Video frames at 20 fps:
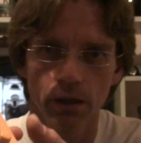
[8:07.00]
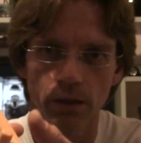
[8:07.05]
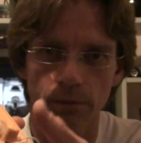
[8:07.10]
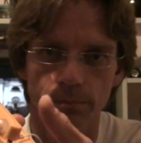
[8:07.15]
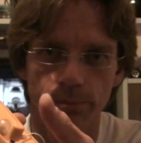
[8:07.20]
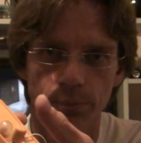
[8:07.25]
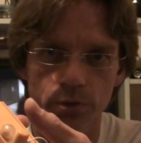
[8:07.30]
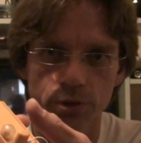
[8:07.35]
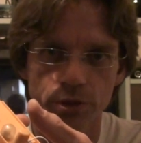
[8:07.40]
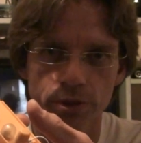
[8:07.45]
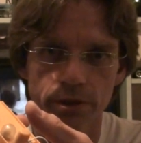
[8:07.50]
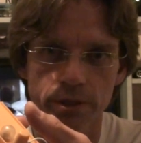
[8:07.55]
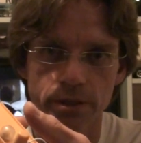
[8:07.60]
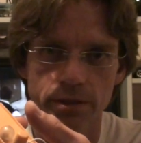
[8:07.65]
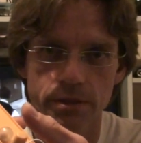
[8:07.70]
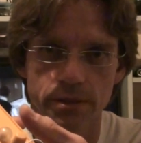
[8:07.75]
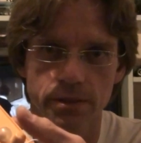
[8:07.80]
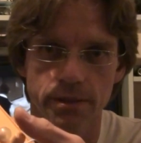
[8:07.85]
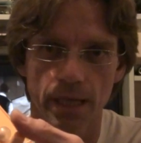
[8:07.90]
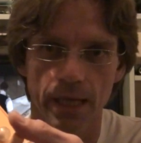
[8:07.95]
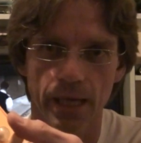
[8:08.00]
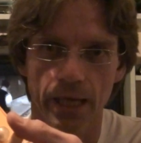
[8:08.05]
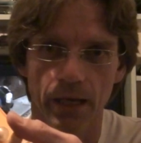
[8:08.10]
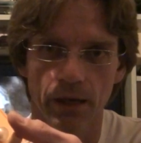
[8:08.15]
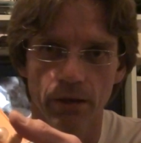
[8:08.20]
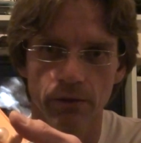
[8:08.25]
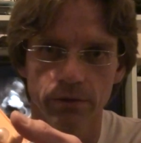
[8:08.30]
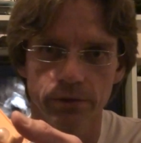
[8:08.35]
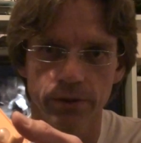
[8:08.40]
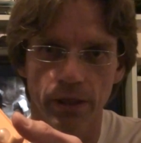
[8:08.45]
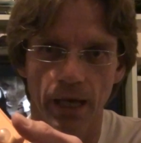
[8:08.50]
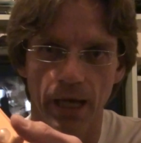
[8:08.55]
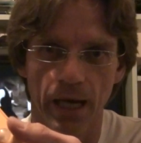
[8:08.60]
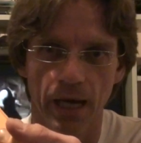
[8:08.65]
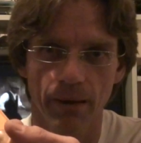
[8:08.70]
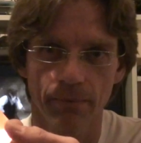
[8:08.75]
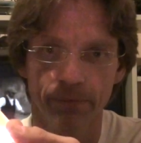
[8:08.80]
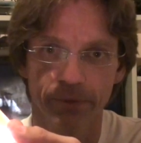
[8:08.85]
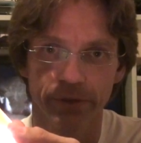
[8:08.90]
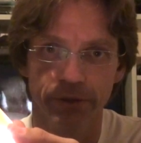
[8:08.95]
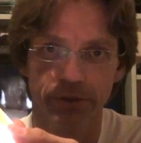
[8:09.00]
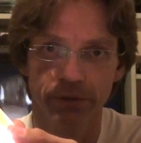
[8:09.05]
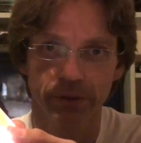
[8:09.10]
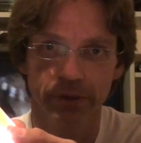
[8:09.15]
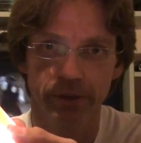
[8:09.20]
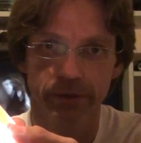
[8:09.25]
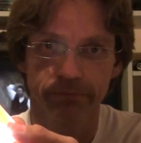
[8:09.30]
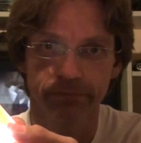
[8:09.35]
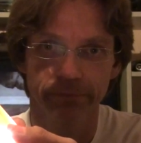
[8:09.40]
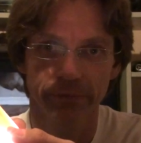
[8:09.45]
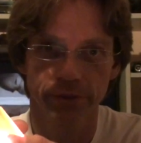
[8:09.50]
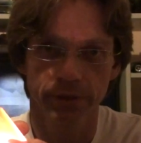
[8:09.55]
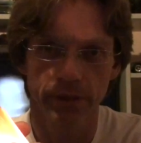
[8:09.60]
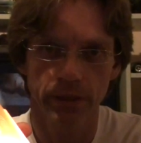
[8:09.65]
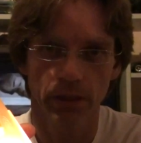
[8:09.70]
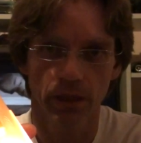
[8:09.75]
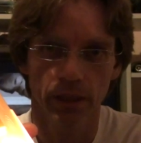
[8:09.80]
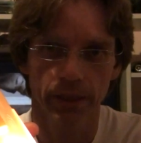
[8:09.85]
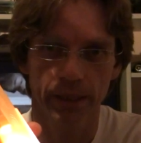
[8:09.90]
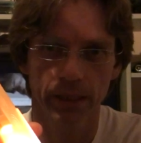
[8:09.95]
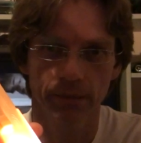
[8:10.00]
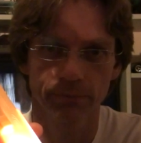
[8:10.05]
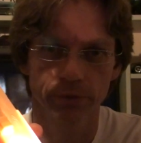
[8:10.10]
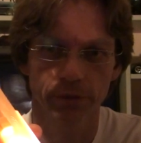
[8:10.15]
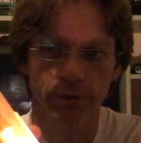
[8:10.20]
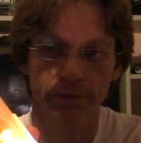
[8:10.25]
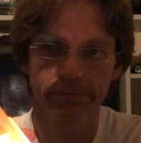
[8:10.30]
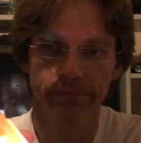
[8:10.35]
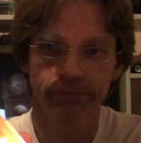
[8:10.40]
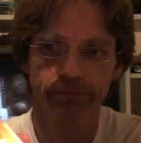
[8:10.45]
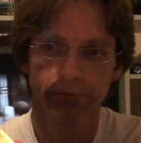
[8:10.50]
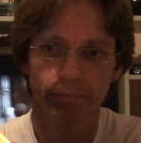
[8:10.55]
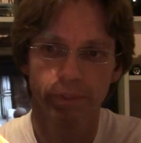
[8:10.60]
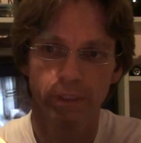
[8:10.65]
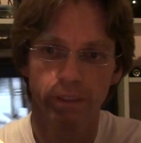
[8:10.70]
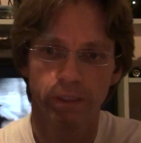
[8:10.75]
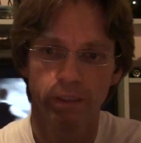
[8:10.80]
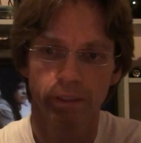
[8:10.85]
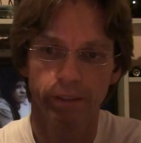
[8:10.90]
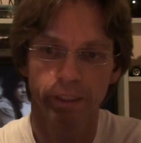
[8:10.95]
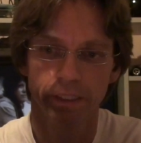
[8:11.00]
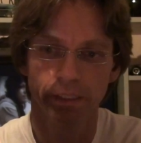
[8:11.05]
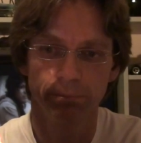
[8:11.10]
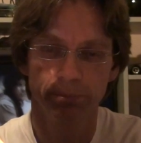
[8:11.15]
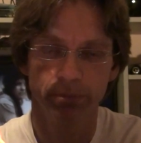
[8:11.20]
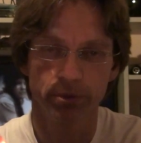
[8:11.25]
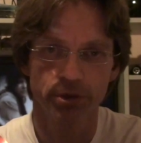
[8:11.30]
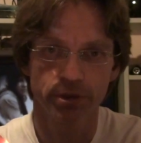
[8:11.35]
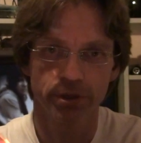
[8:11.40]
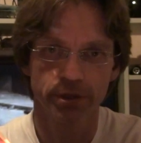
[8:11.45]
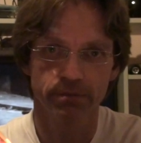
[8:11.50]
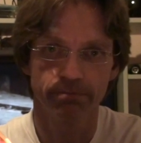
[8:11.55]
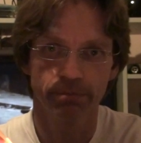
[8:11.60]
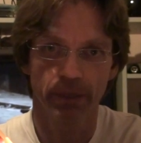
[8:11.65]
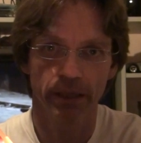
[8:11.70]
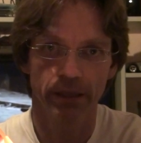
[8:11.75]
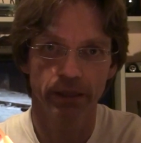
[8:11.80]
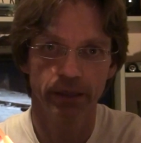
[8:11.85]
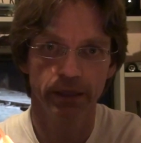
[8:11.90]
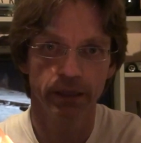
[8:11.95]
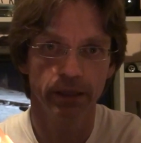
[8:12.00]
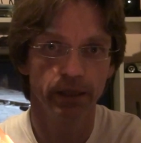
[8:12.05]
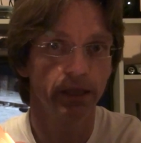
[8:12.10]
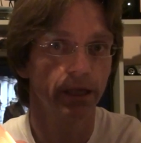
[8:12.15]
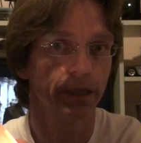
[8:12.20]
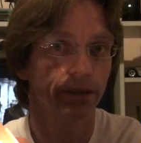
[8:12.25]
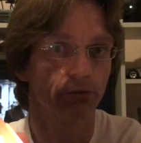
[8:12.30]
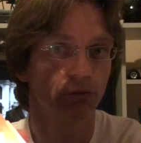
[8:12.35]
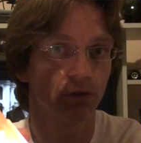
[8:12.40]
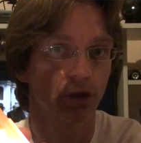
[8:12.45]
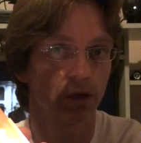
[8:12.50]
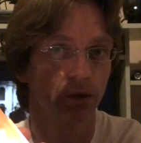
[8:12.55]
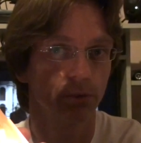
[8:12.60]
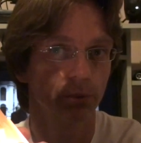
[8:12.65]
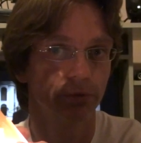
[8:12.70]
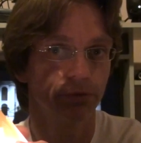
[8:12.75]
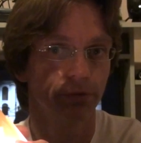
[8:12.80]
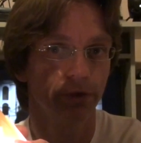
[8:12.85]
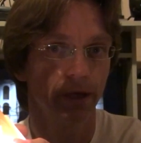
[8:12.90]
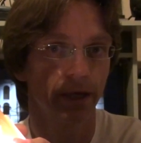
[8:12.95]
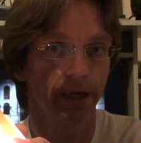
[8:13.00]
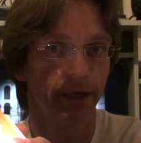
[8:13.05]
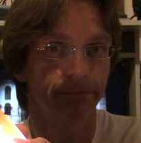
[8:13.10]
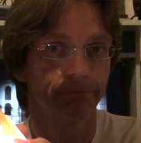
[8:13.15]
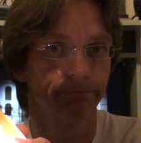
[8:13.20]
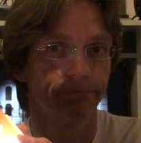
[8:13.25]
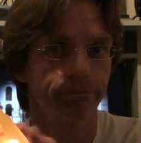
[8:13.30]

You push this down to arm the unit so the light comes on, then you push this button here and the rocket will fire.